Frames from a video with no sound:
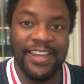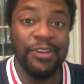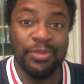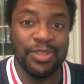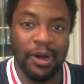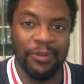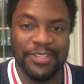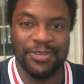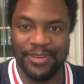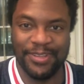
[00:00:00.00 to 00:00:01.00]
He was
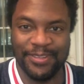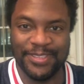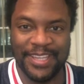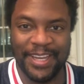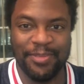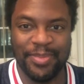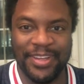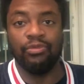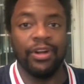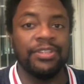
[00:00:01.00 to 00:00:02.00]
always going to lose that
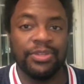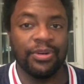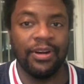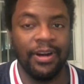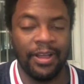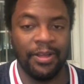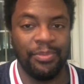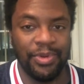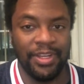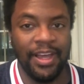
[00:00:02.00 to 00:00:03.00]
complaint. Rental car
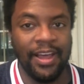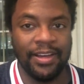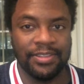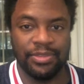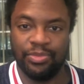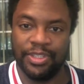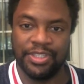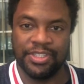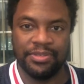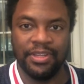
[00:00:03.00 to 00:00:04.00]
company X,
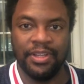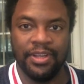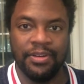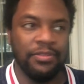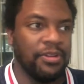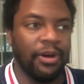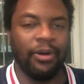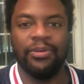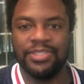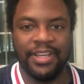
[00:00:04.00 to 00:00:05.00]
which
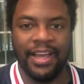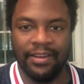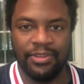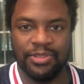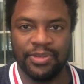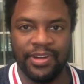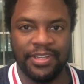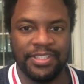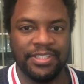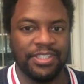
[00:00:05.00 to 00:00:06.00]
knows they have those
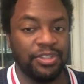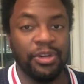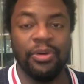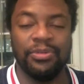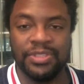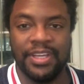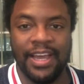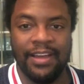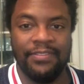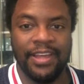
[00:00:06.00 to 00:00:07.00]
scratches and knows they
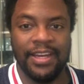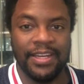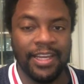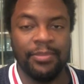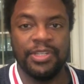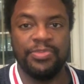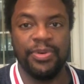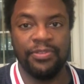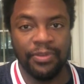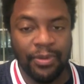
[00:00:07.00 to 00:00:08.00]
have that damage
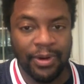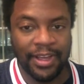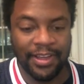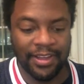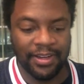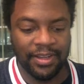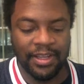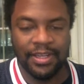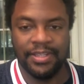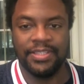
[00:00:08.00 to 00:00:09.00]
beforehand,
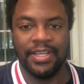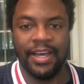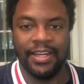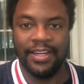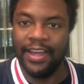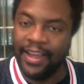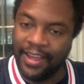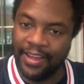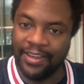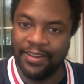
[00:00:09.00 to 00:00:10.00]
decided,
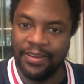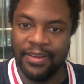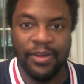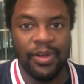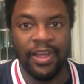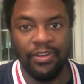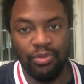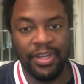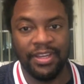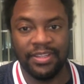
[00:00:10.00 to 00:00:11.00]
hey,
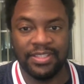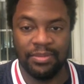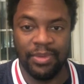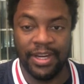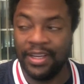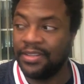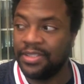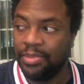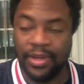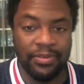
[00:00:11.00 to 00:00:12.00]
if we can get somebody else
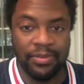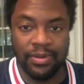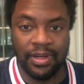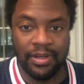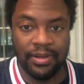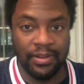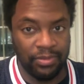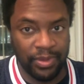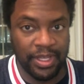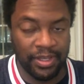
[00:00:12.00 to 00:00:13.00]
to pay for it,
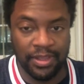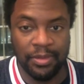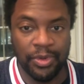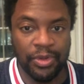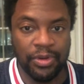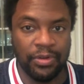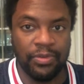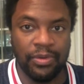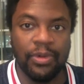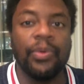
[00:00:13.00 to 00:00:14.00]
if we can get them on the hook
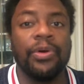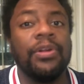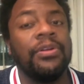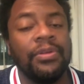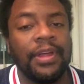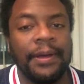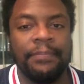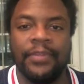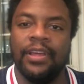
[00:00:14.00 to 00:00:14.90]
for it, we're going to do that.